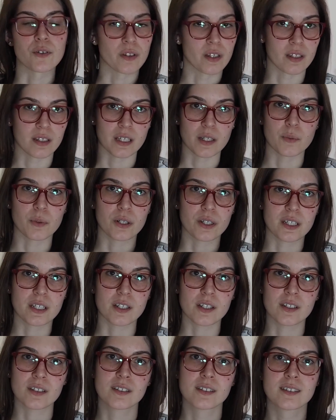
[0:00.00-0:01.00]
than they were
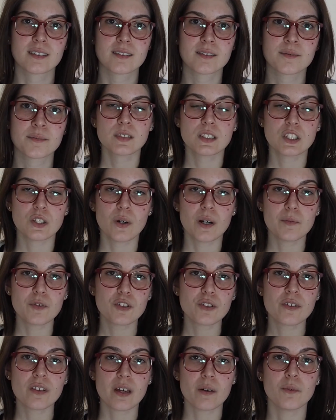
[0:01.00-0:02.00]
here. So I'm
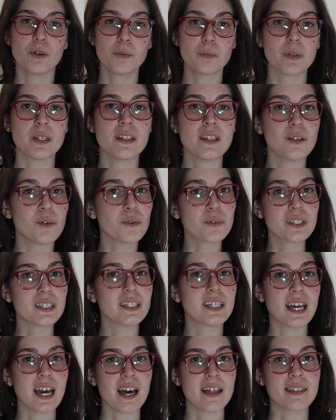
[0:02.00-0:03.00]
sure that won't be the only
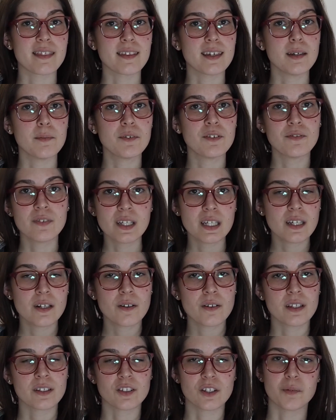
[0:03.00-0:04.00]
cat themed video
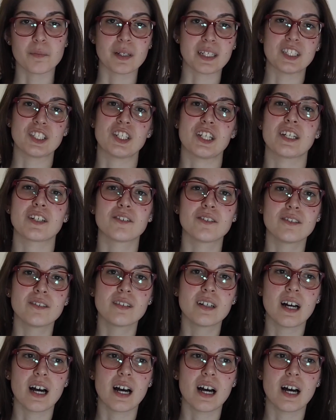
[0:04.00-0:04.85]
that's on my channel.